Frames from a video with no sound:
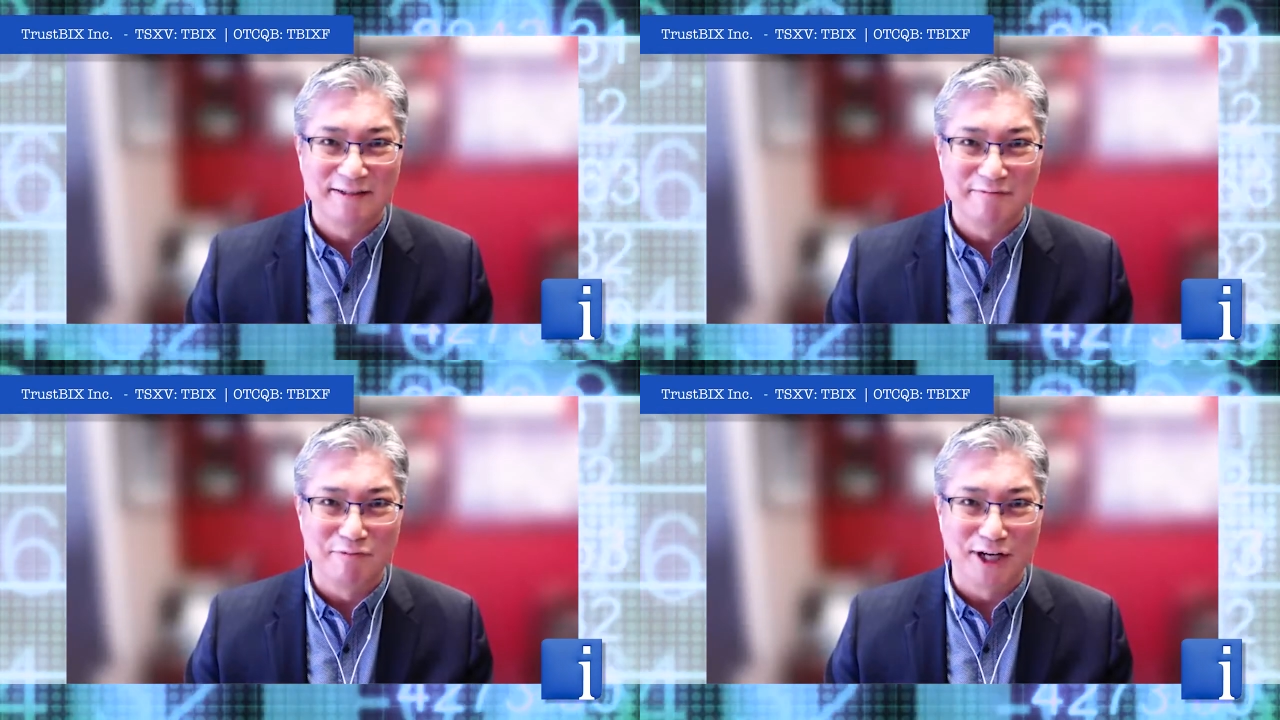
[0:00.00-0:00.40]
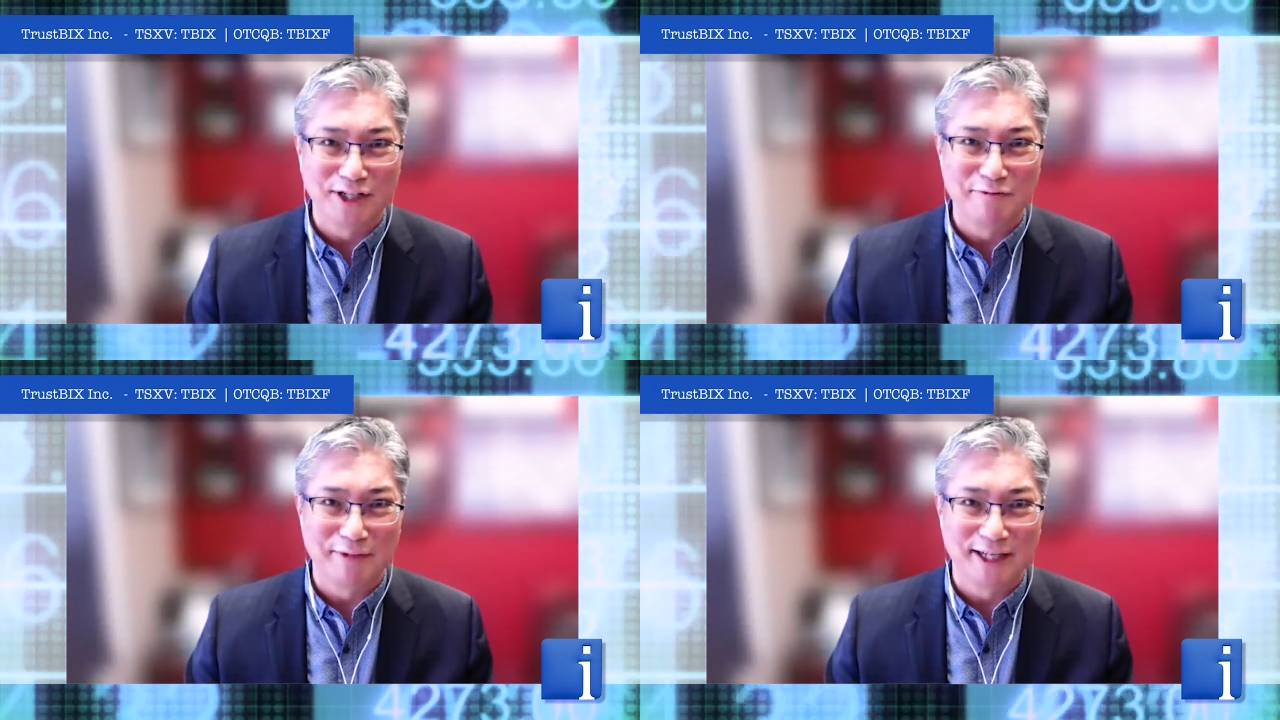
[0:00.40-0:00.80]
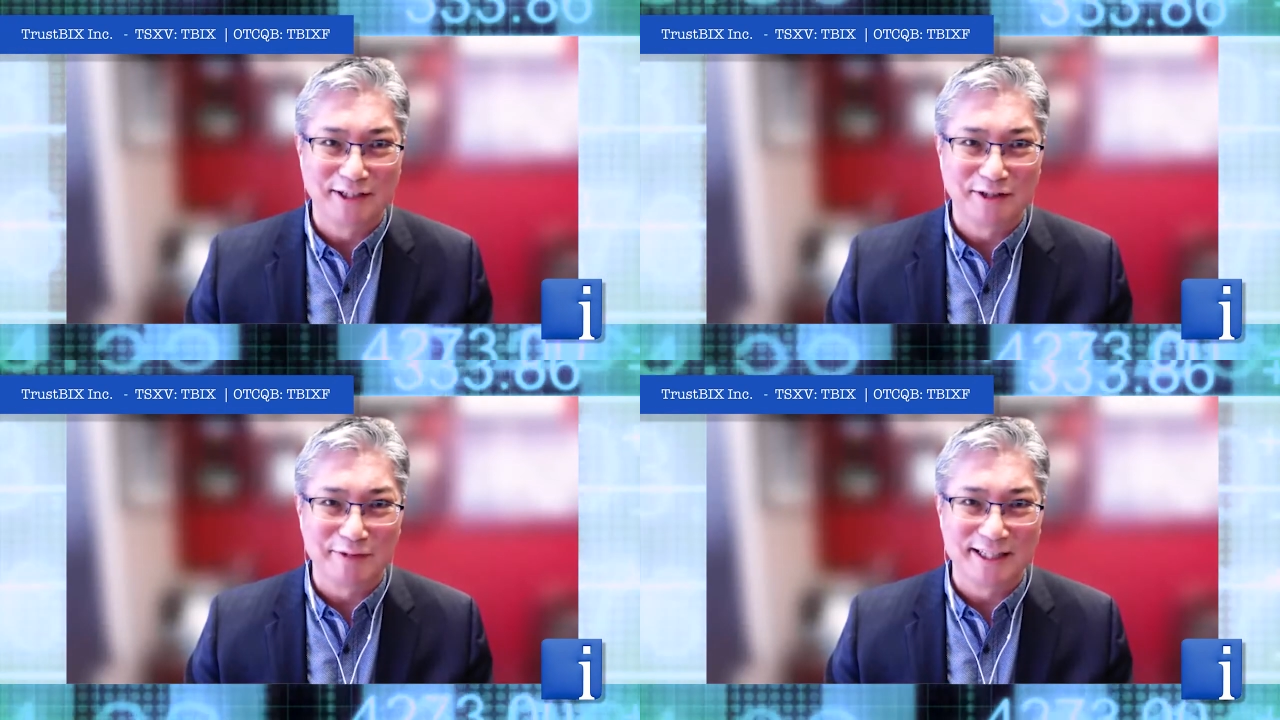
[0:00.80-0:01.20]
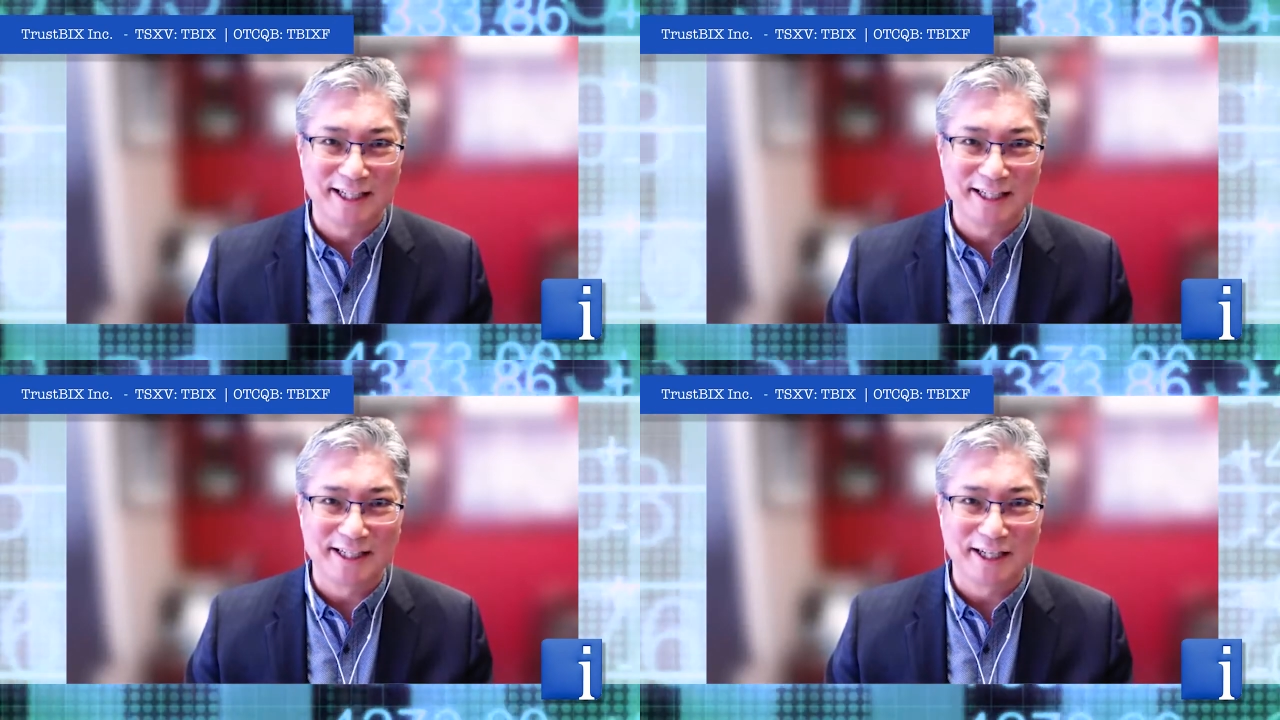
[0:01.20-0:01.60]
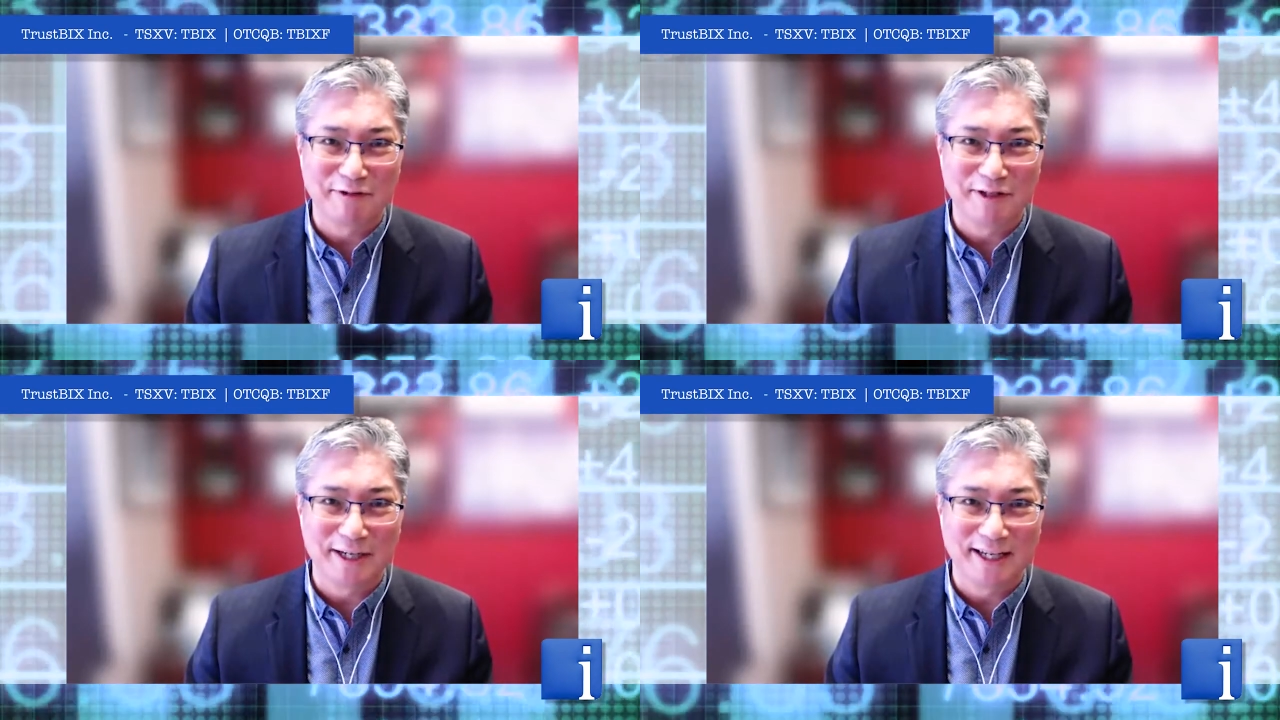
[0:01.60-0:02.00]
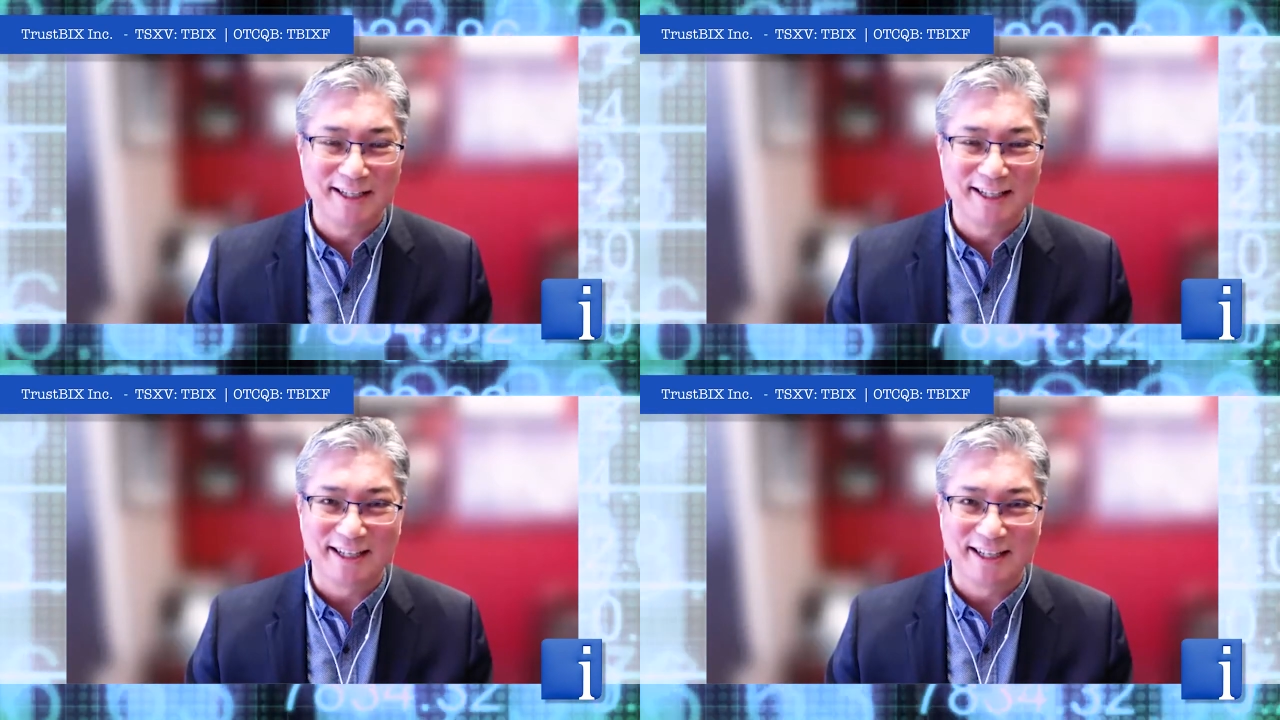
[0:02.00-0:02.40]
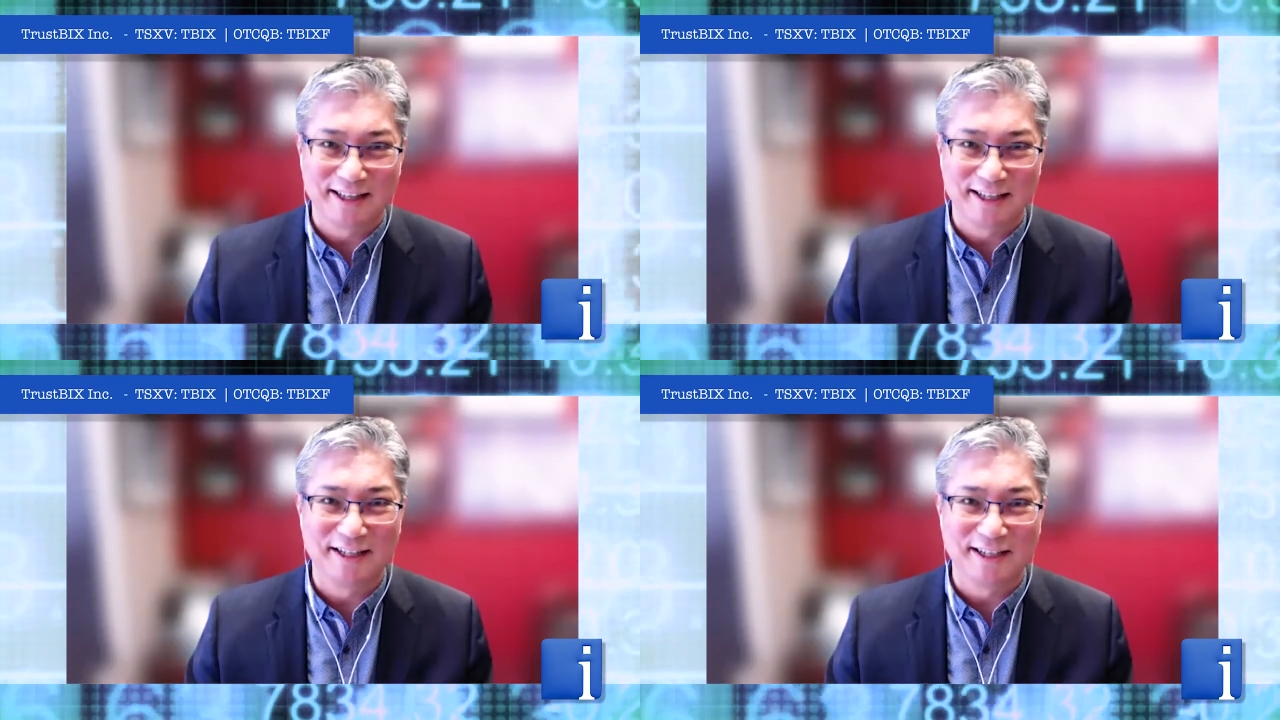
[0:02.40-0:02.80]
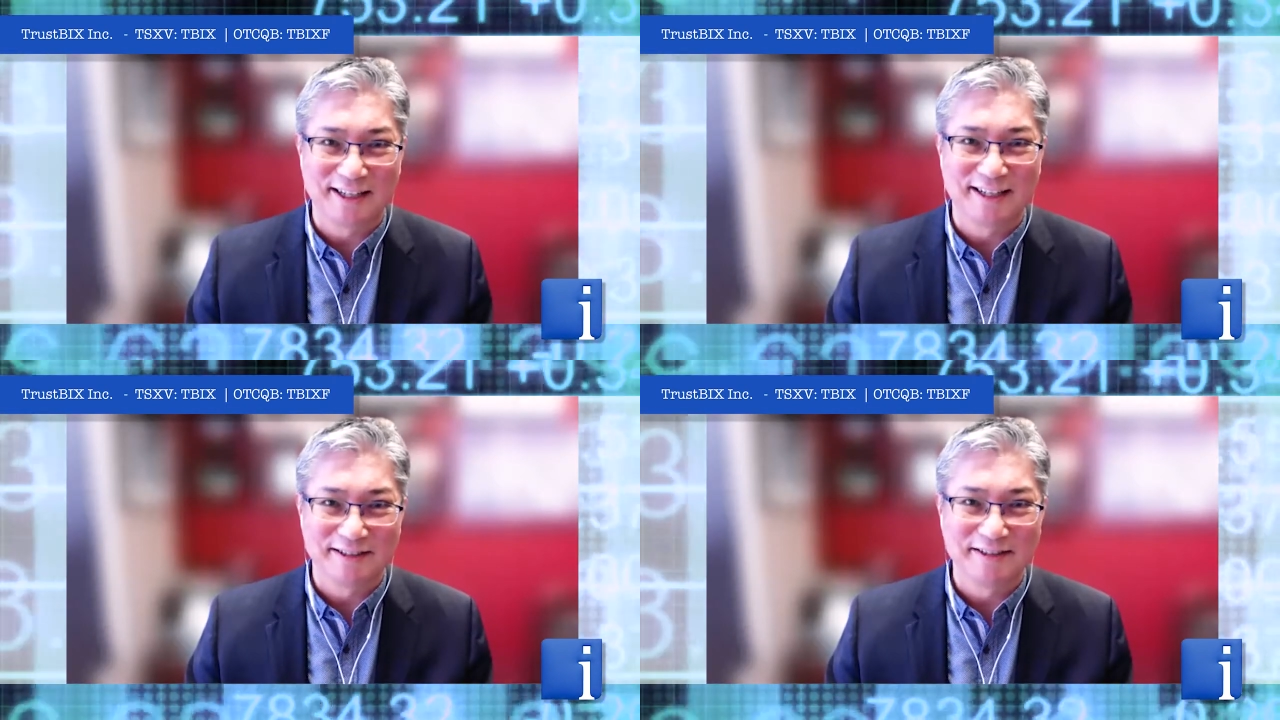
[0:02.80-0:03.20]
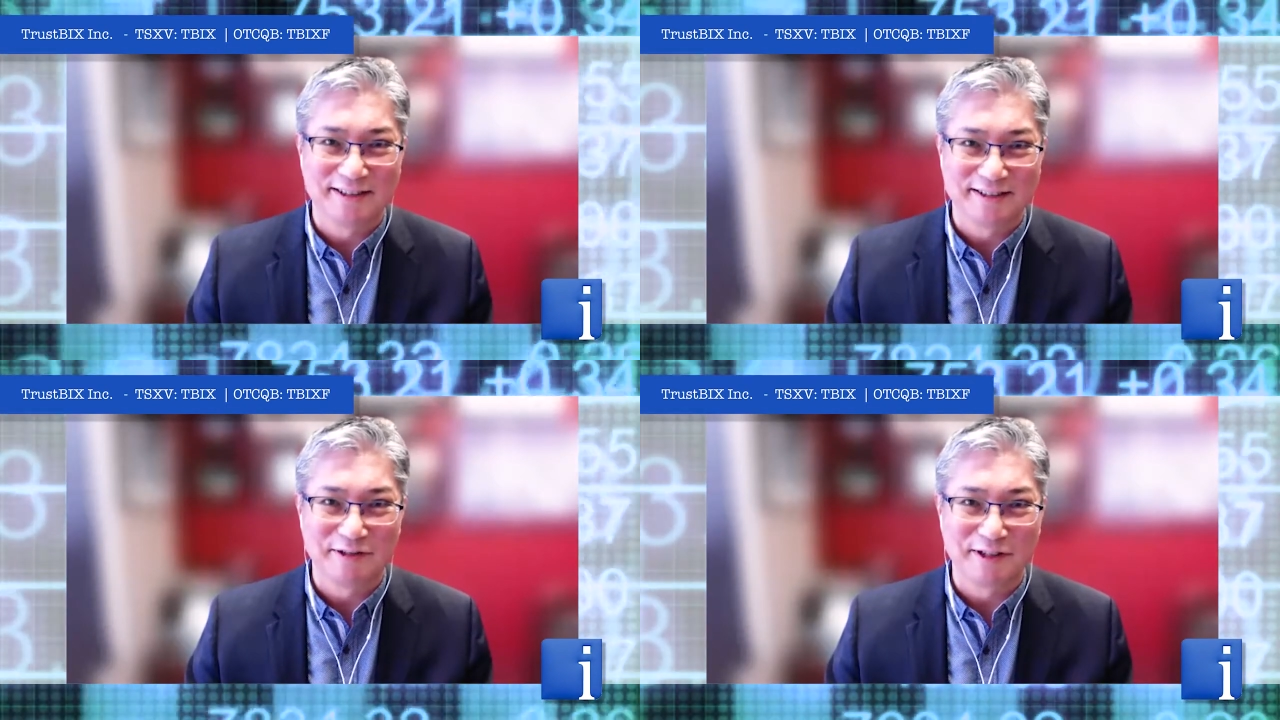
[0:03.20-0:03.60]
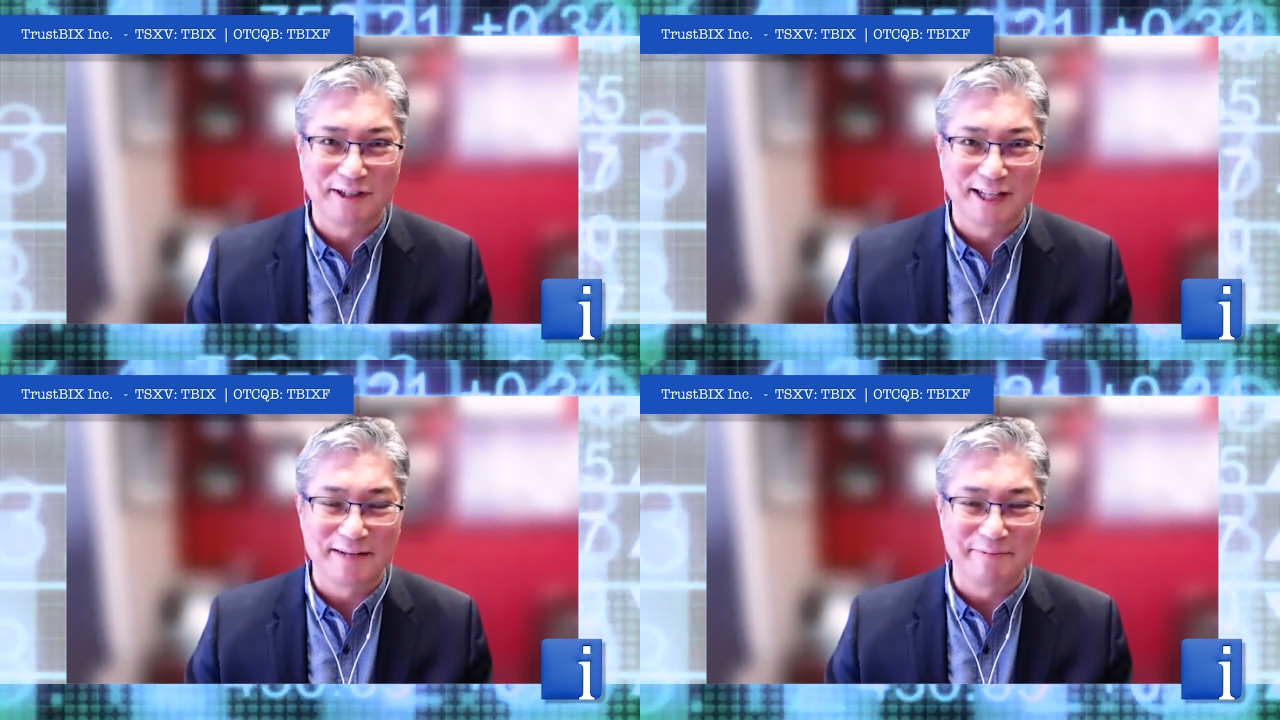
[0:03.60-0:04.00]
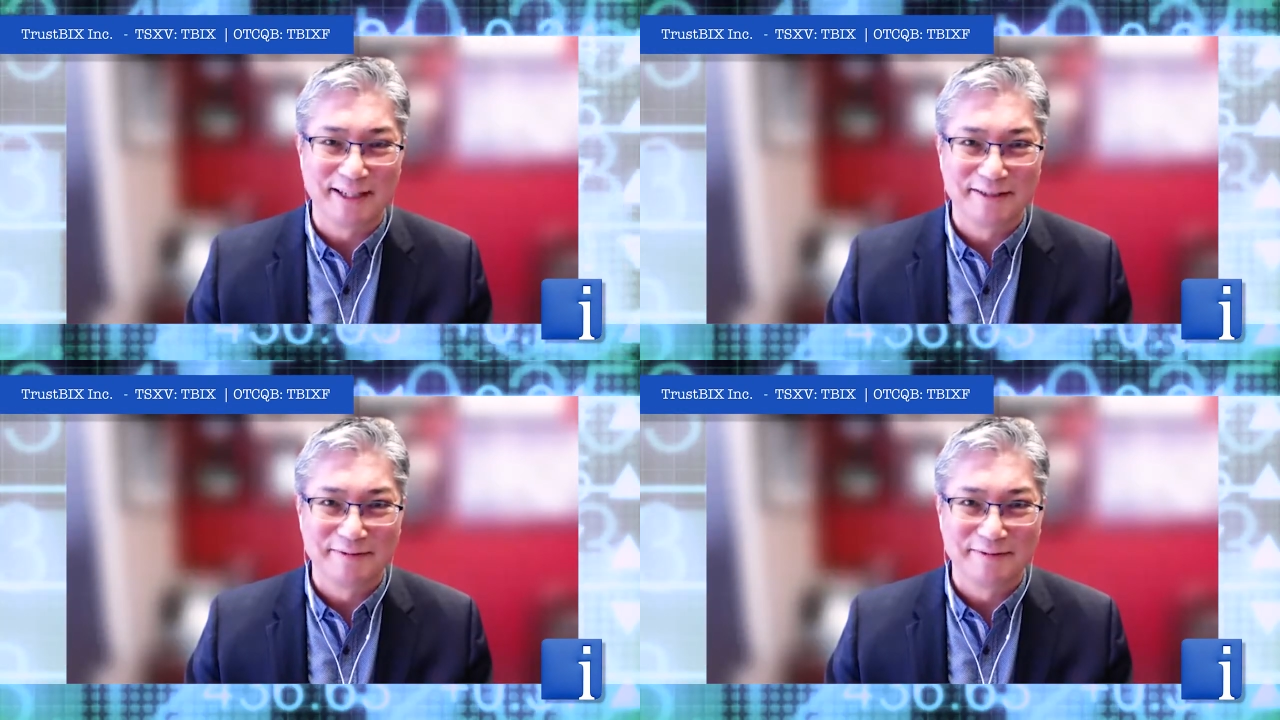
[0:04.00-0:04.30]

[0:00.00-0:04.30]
monumental mistakes that we made, I think uh, we're all happy.